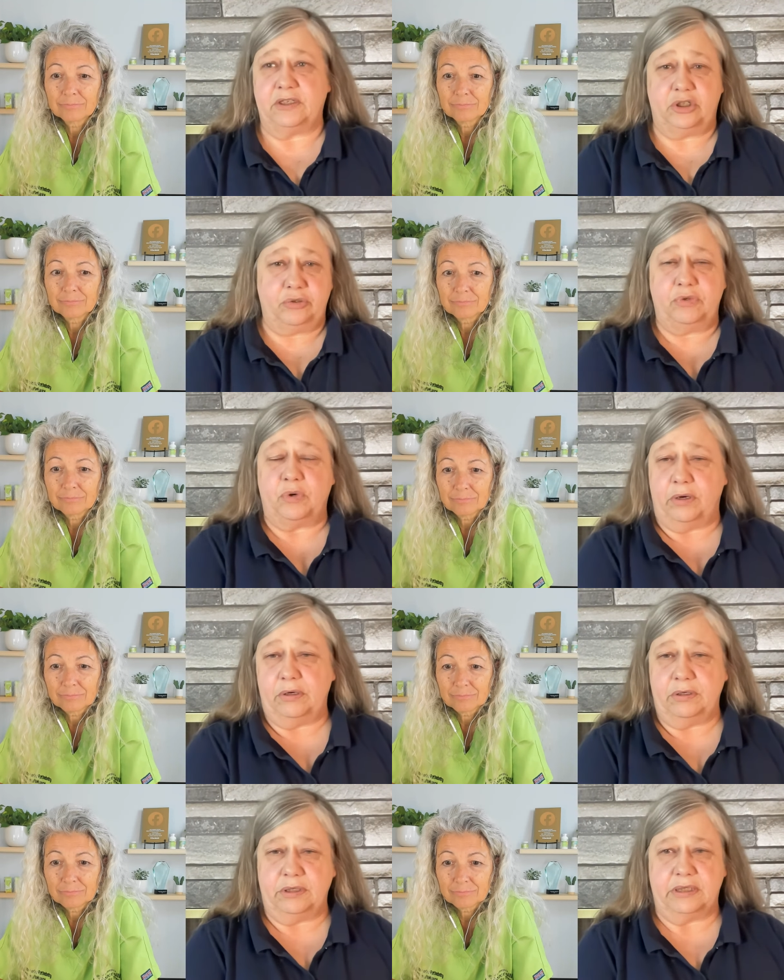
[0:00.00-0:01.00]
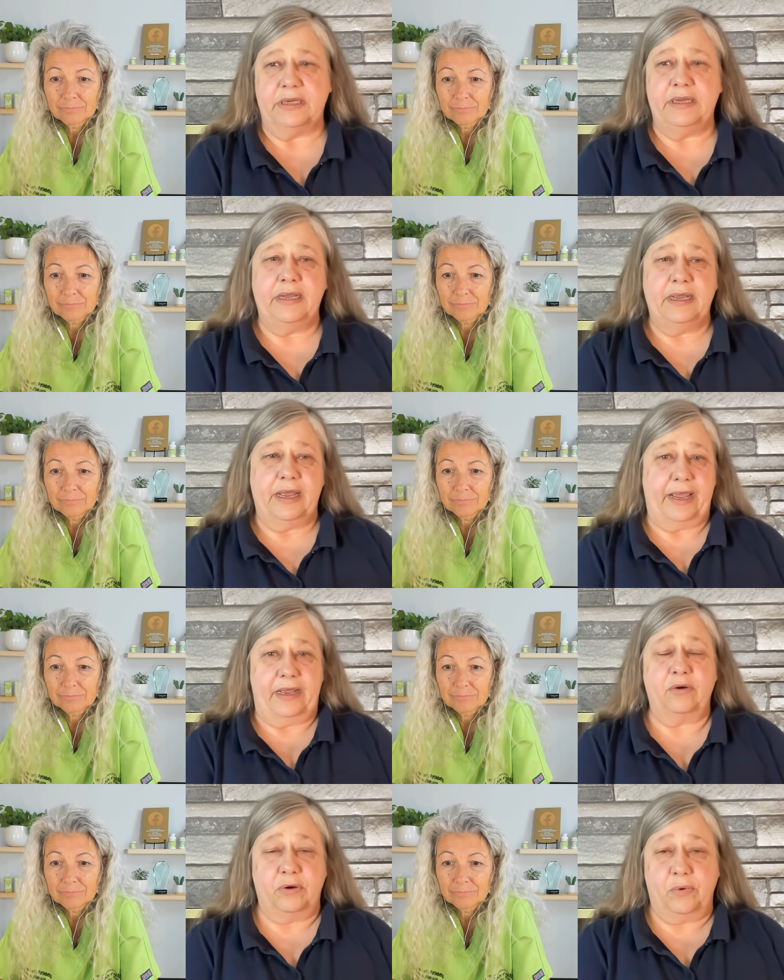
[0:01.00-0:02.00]
Speaker 1: two daughters
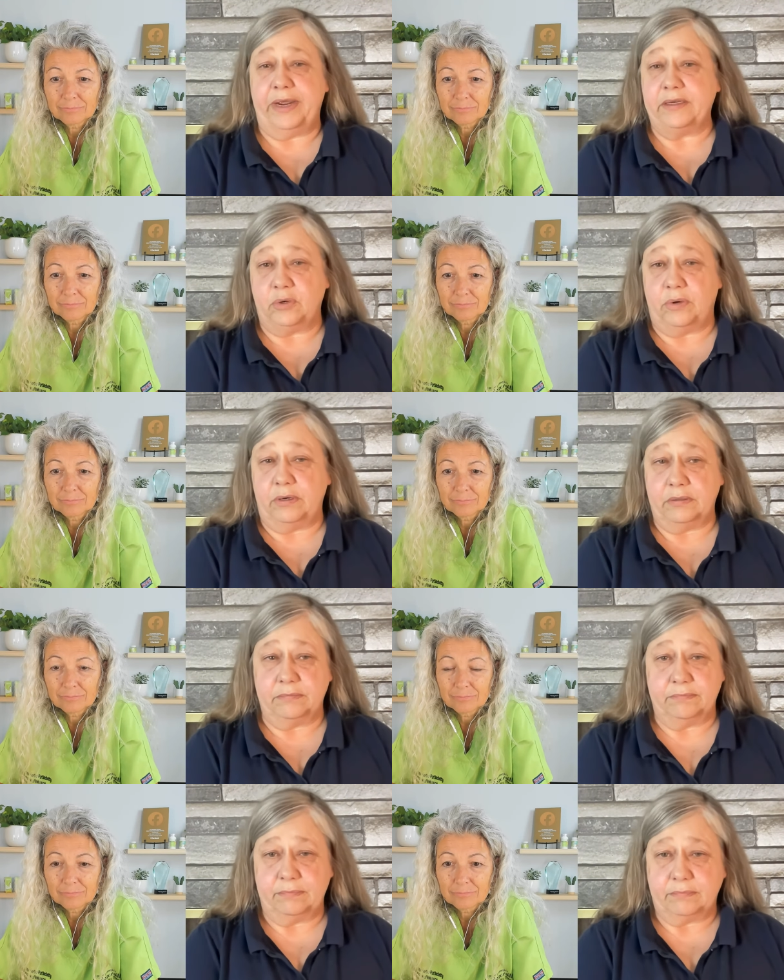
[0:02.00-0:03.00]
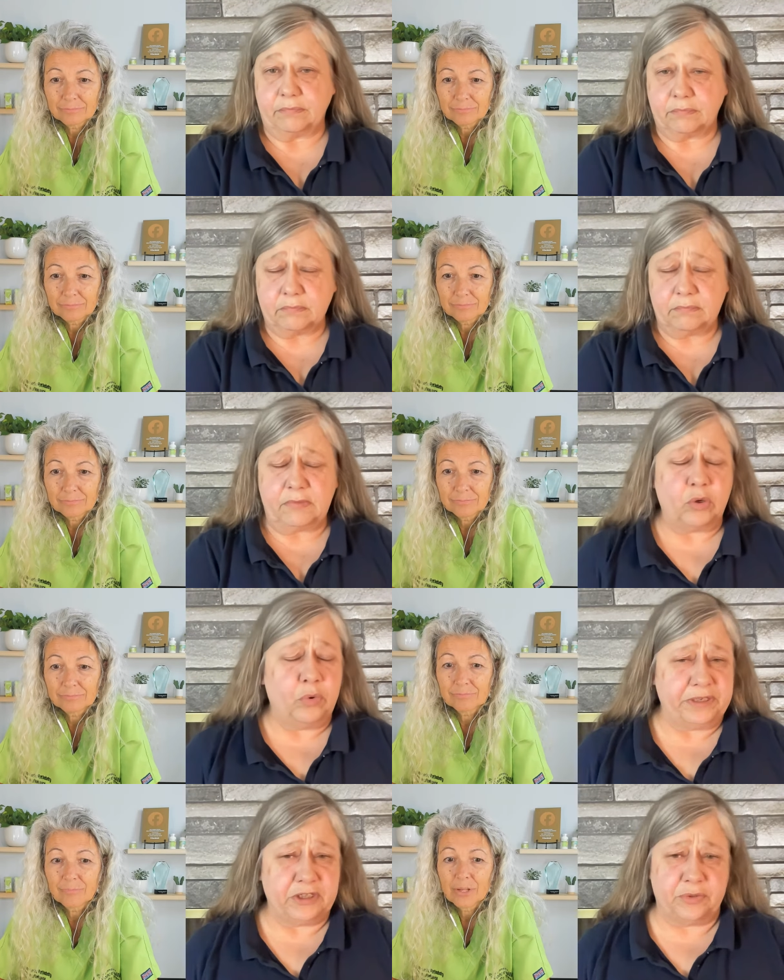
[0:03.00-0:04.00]
and her granddaughter, who
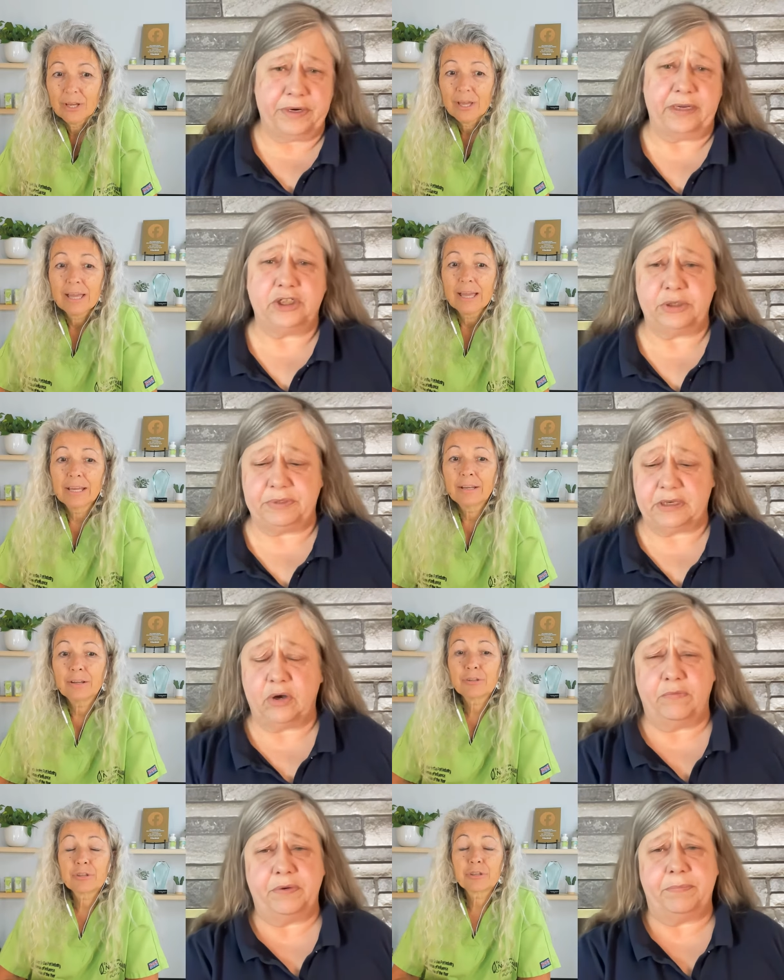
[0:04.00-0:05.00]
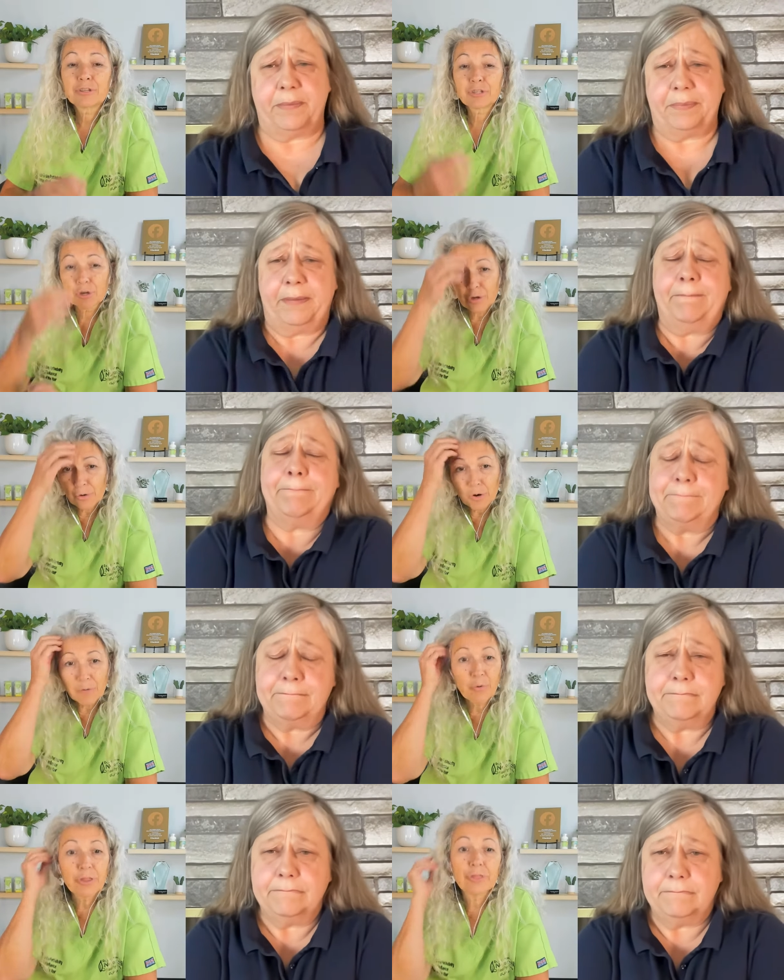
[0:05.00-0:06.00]
is three, who was and a COVID. Puppy. So,
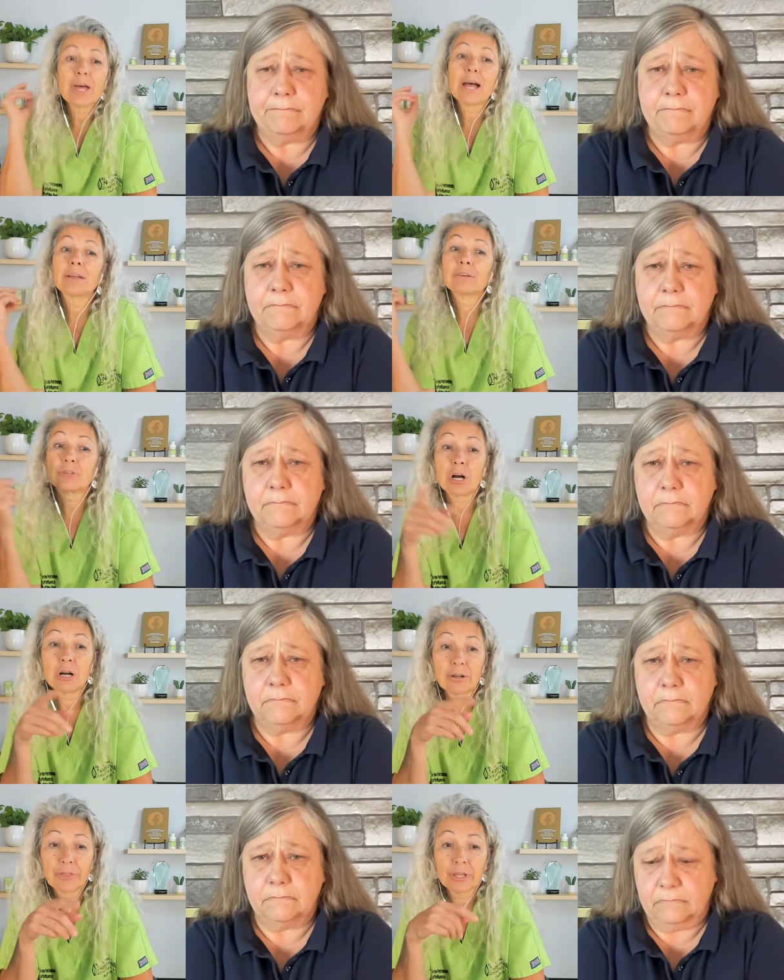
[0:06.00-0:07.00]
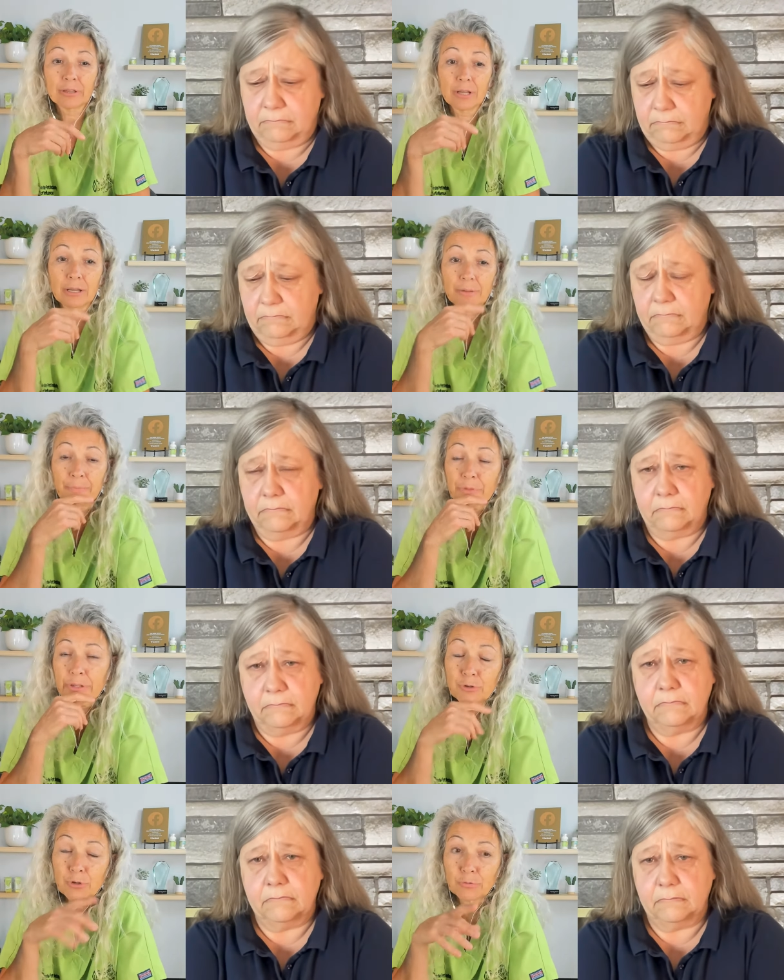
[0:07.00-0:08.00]
Speaker 2: with that dog that um,
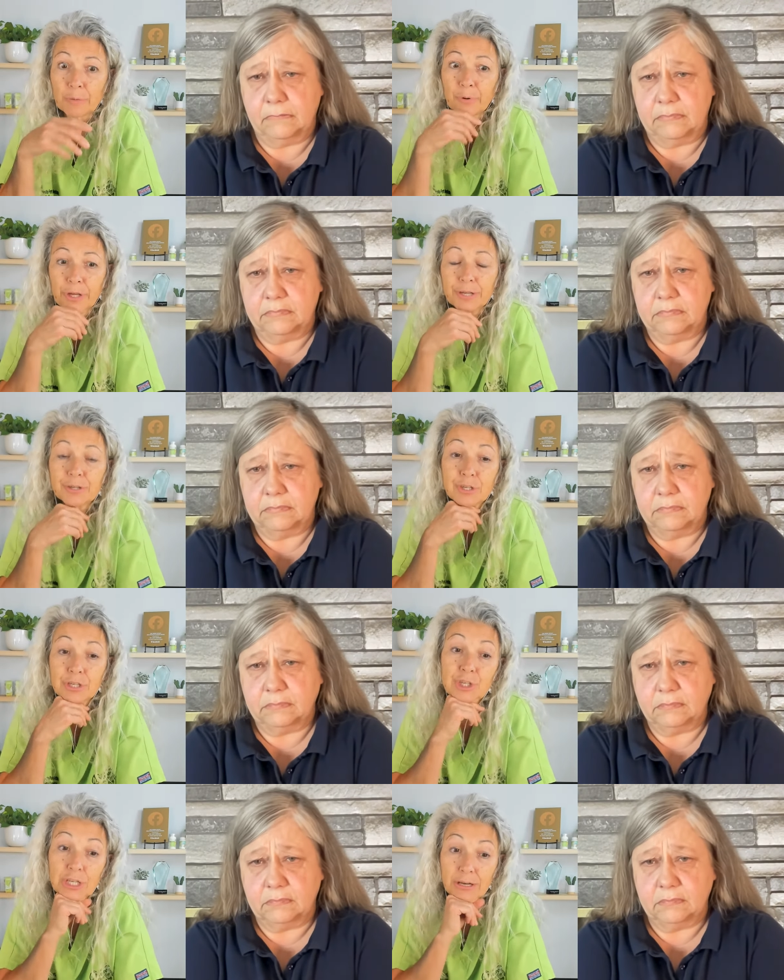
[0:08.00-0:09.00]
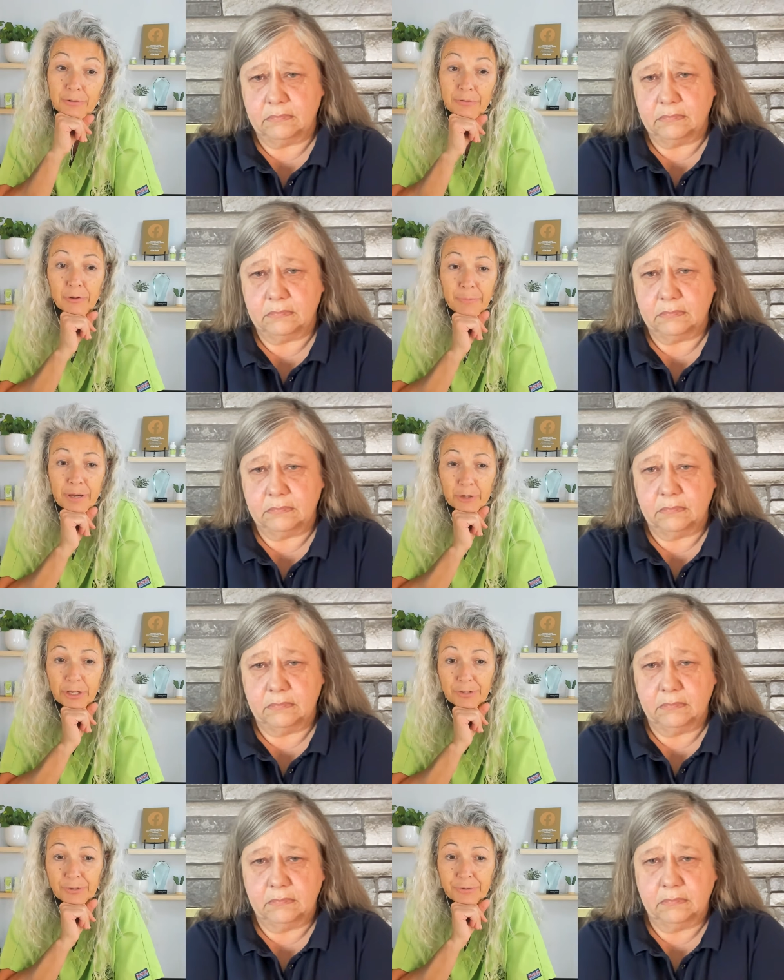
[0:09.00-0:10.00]
lived to a ripe old age, did she ever develop mammary
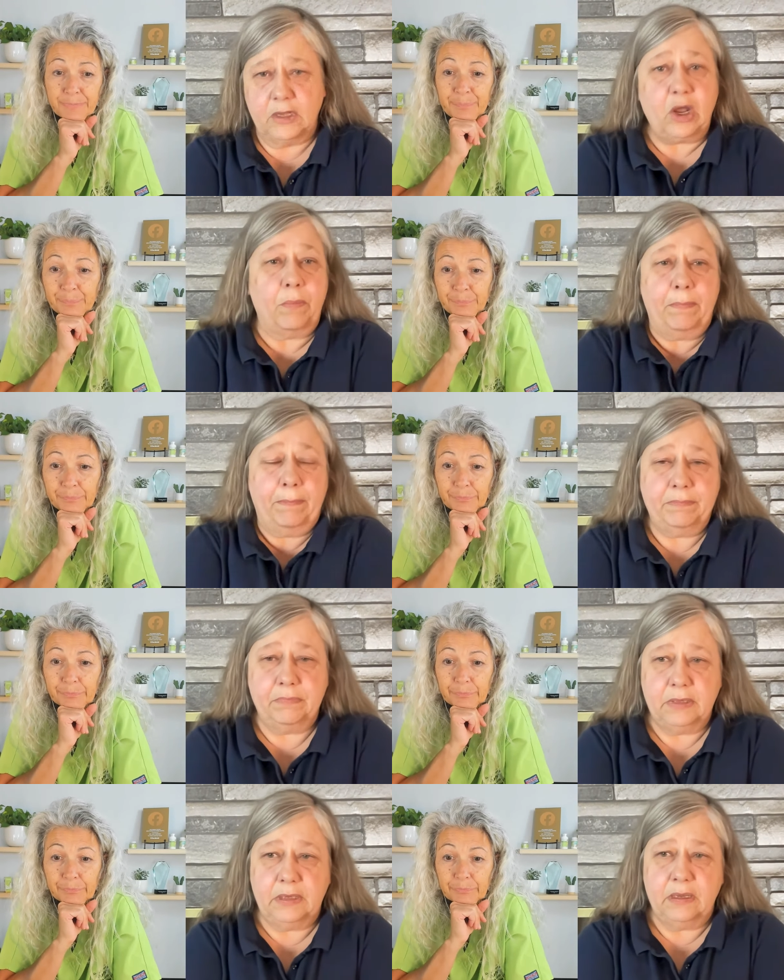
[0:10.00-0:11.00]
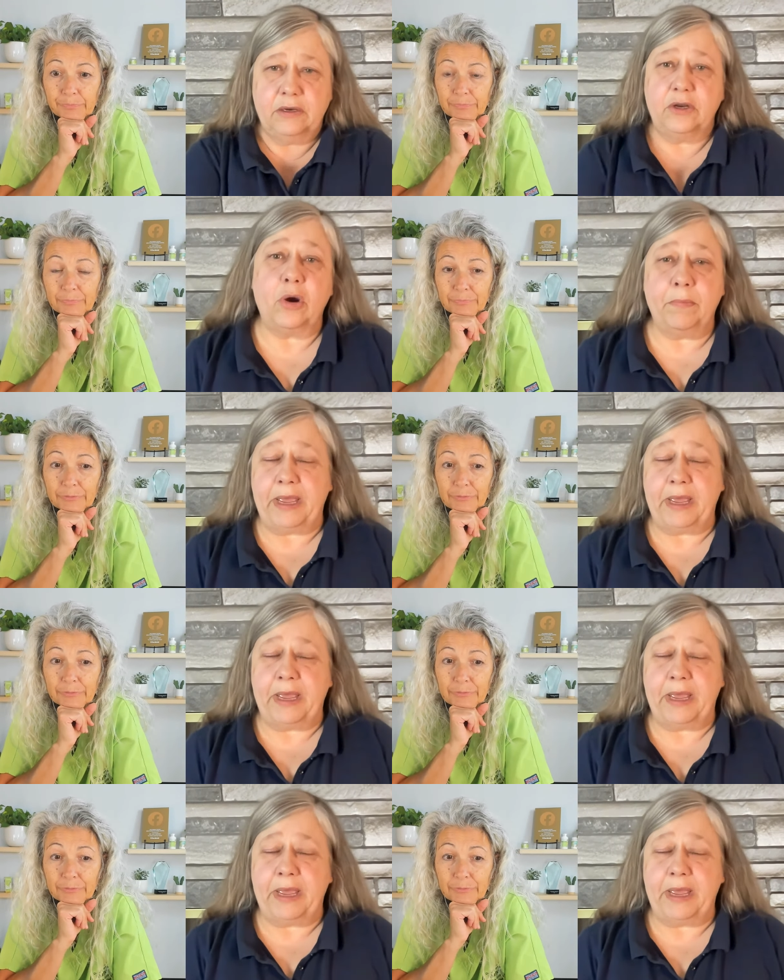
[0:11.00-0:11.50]
cancer? No,
Speaker 1: no, ma-